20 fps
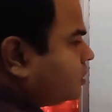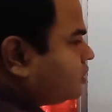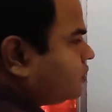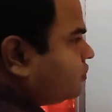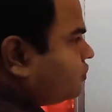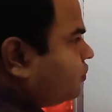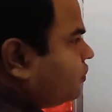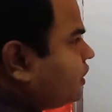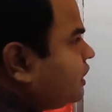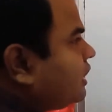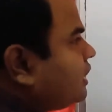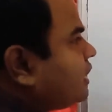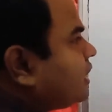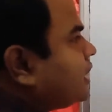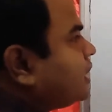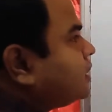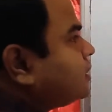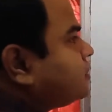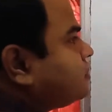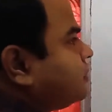field
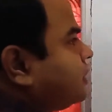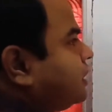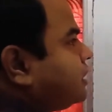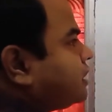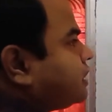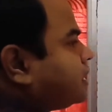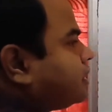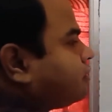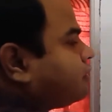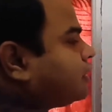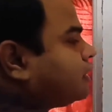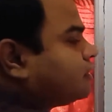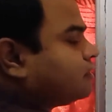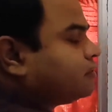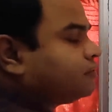lines will travel,